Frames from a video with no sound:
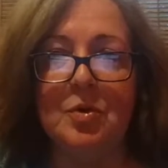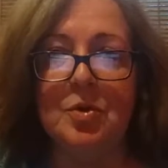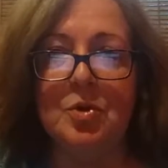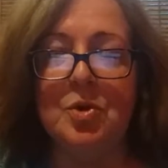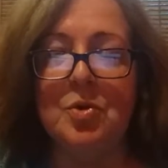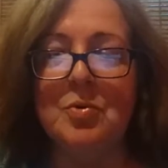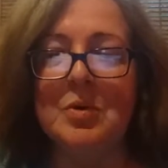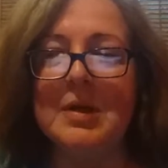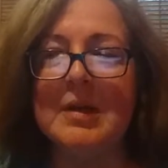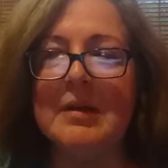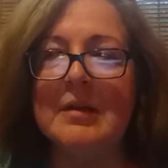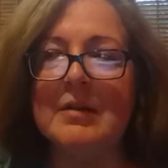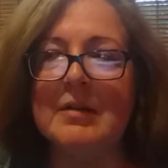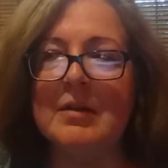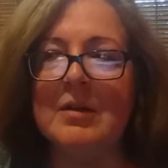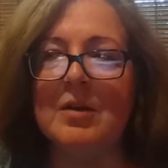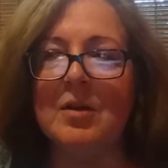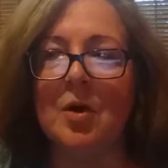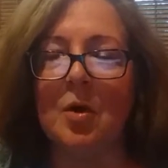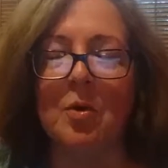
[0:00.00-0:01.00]
you
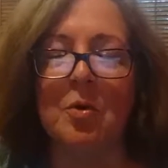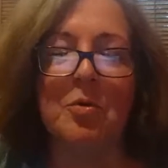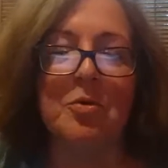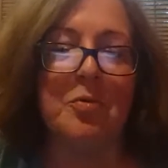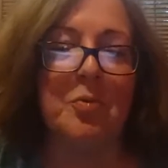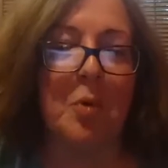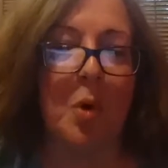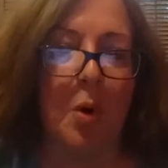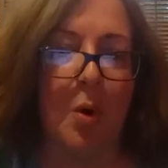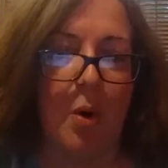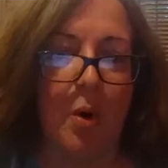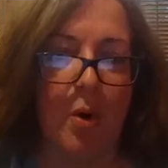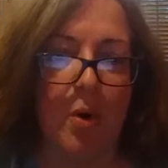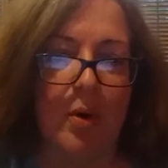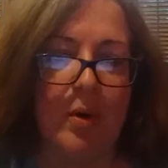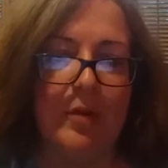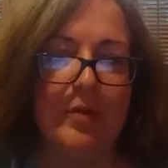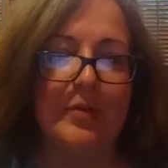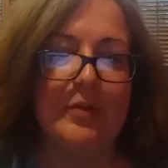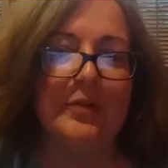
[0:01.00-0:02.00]
can go through
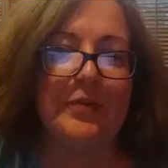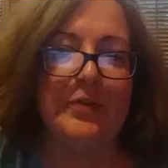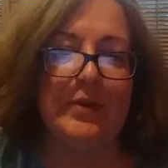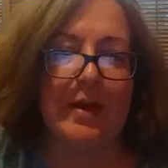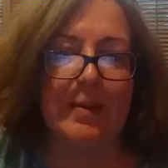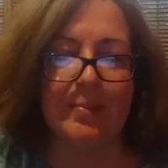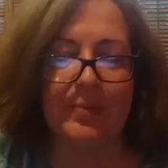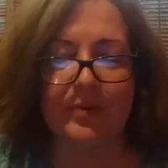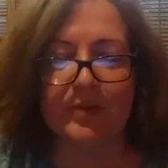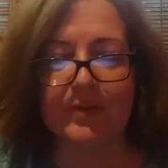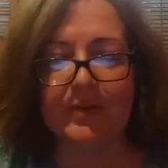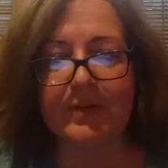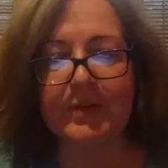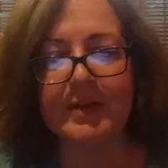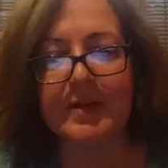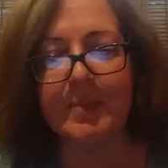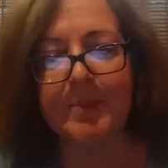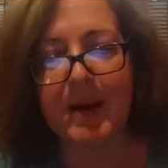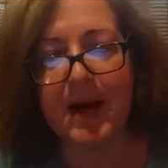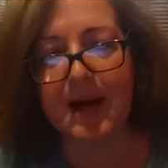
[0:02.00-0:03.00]
all the steps
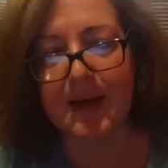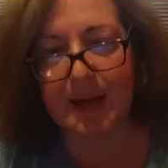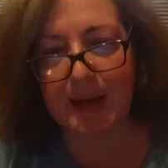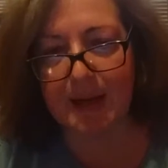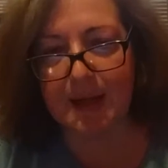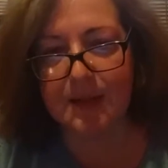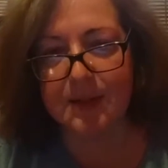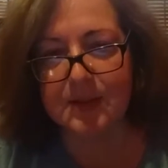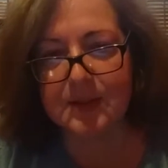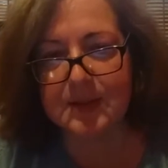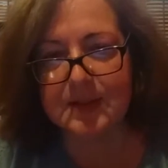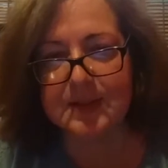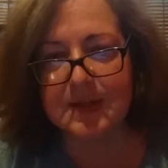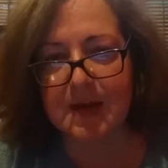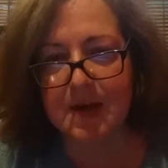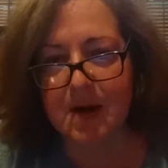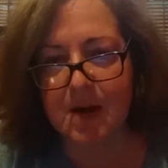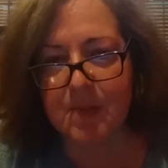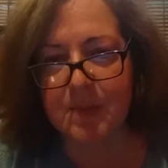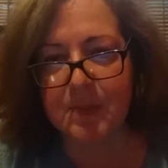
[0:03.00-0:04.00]
in the back end to
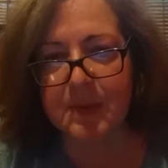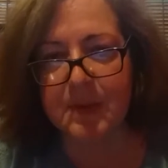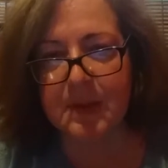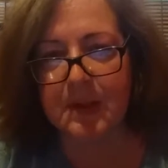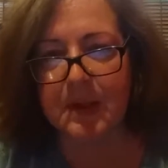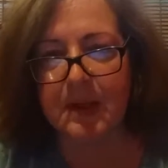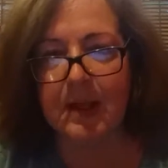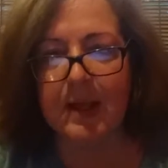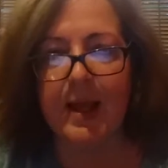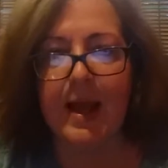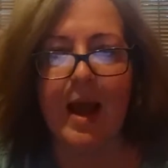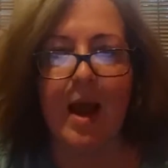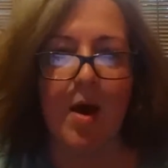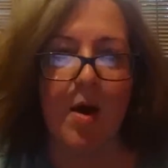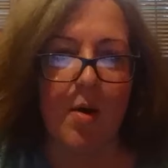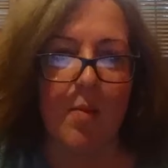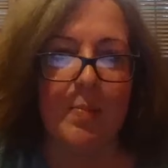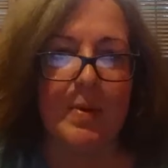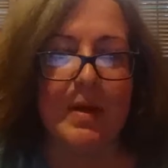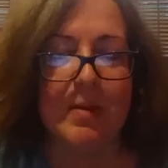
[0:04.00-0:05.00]
set up
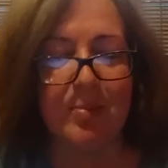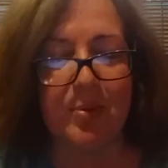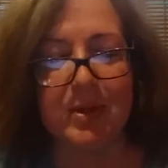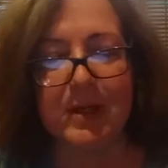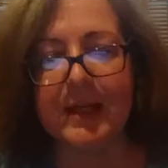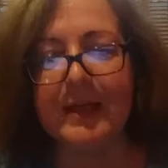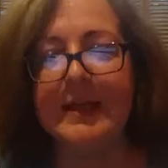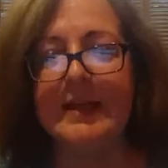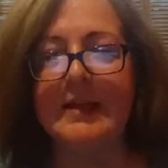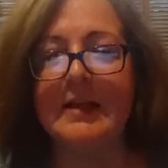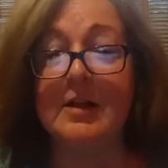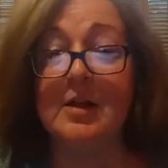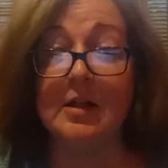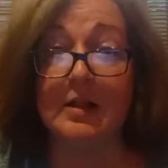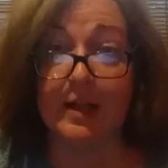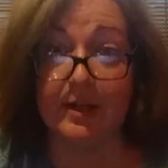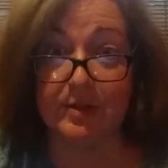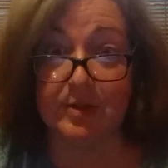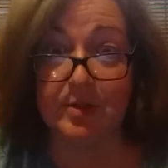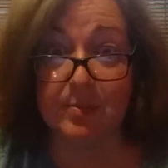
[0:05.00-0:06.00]
how people can
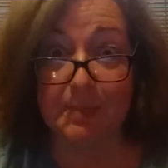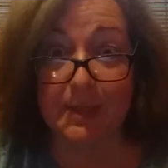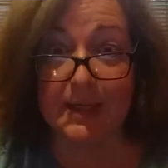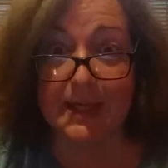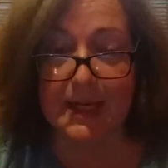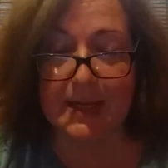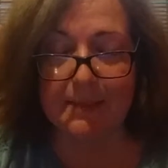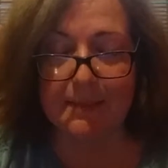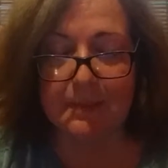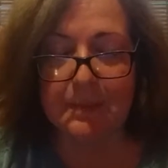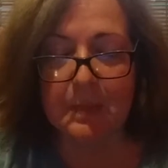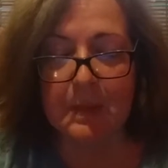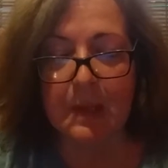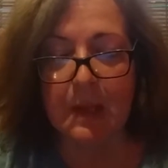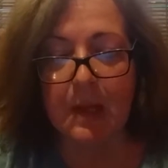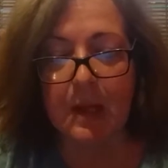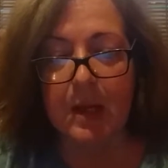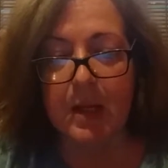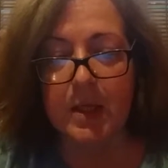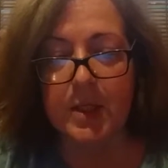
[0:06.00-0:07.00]
collect your money.
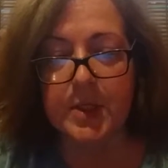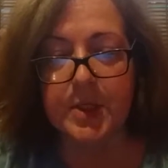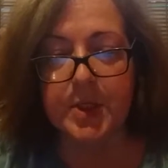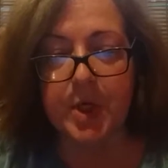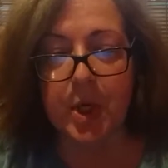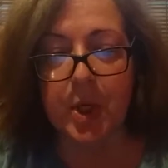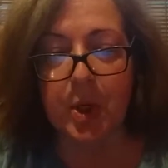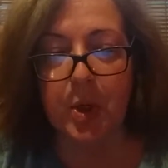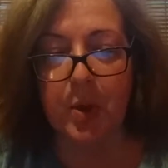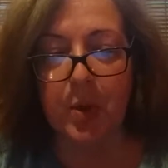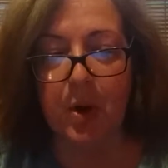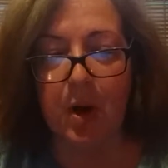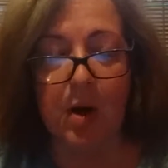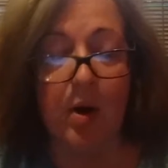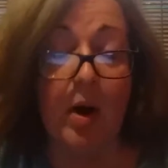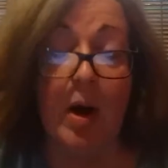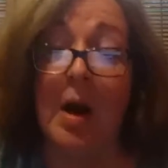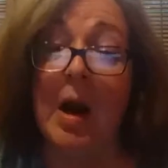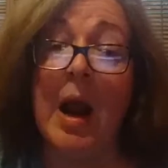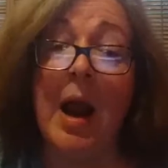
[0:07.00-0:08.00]
So,
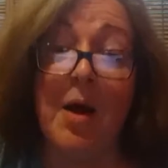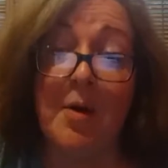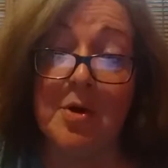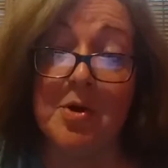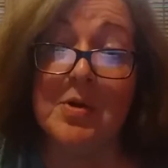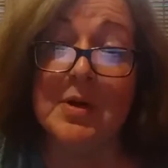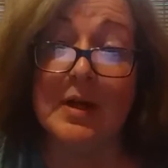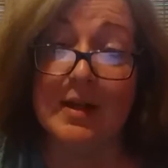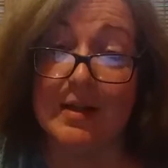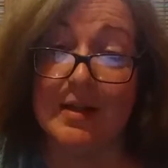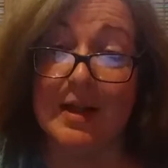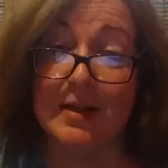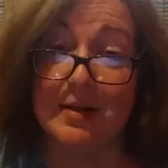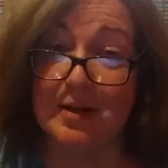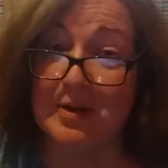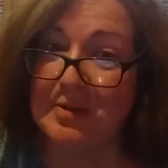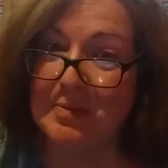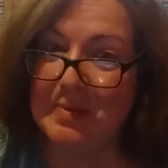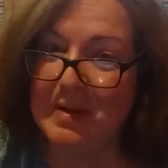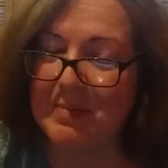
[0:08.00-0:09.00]
or how you can collect
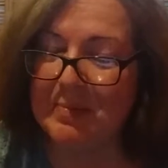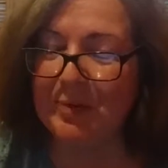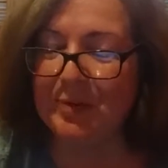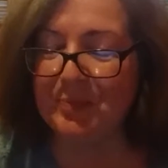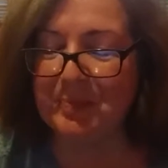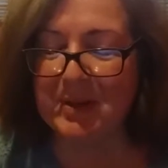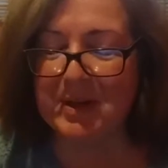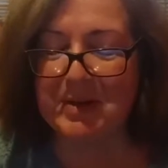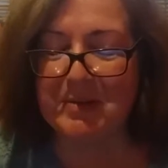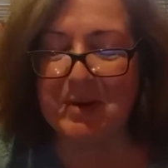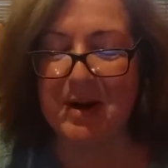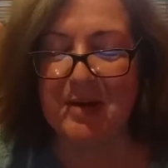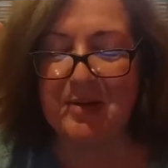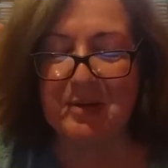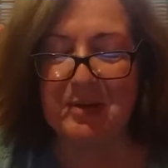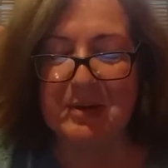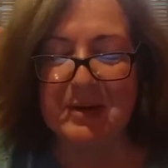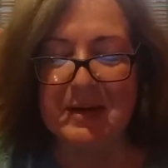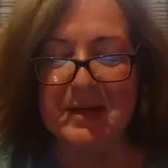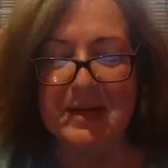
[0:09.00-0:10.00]
other people's money,
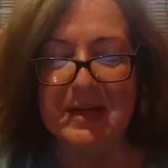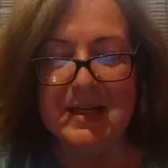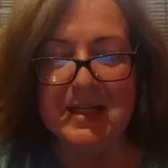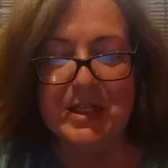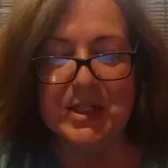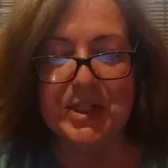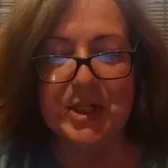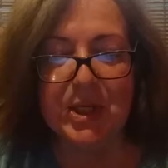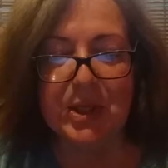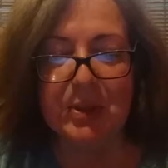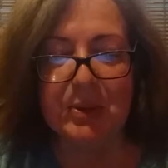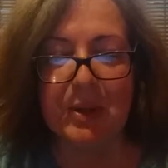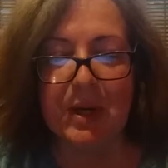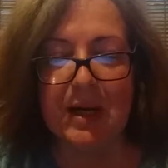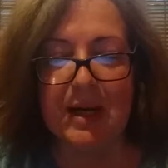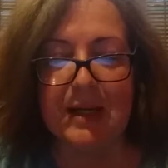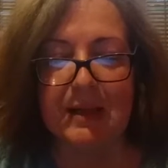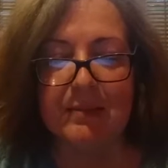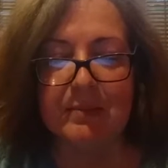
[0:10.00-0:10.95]
rather. So,